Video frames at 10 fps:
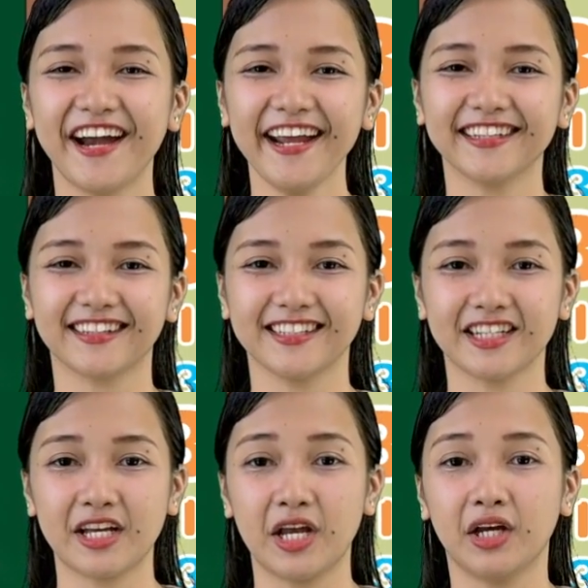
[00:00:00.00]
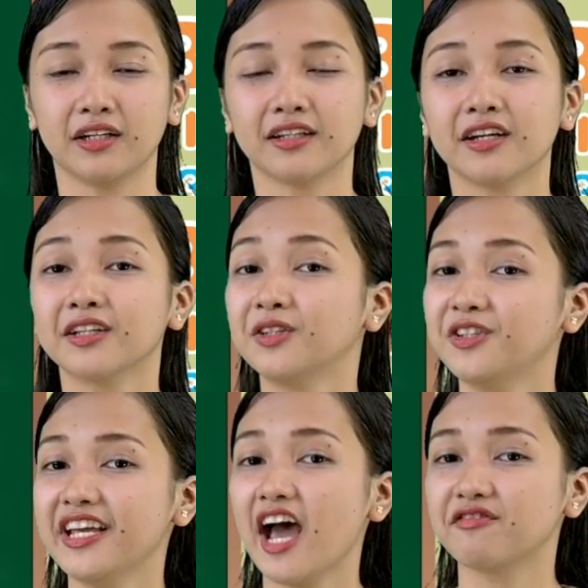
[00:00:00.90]
Great!
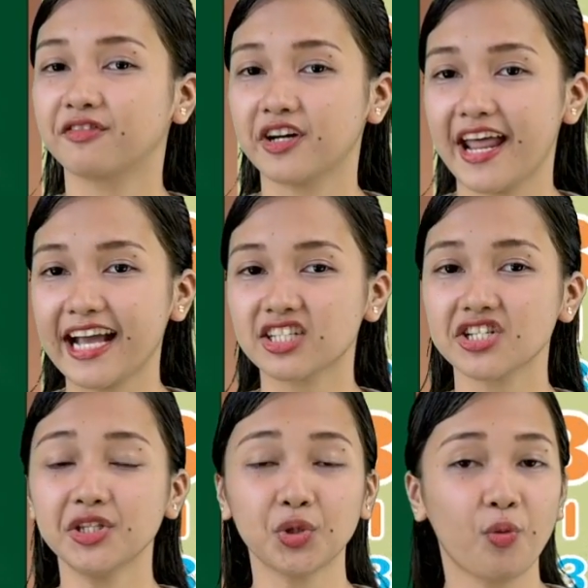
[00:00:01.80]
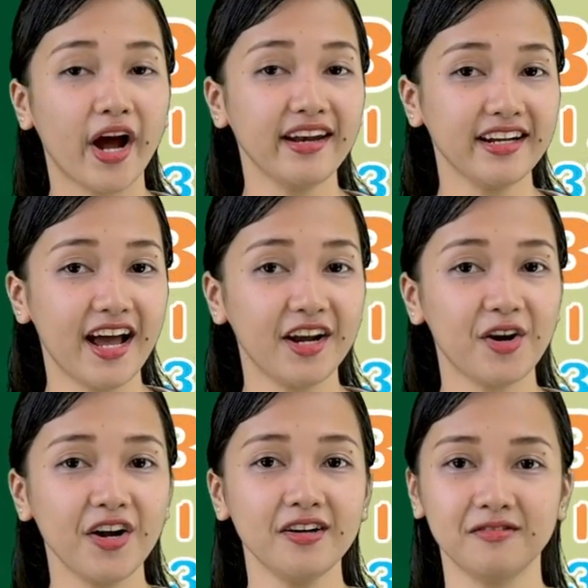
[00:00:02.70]
Do they have connection to one
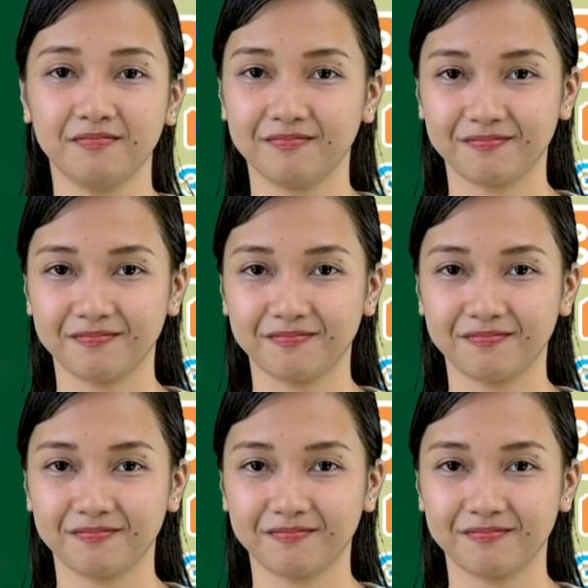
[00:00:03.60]
another?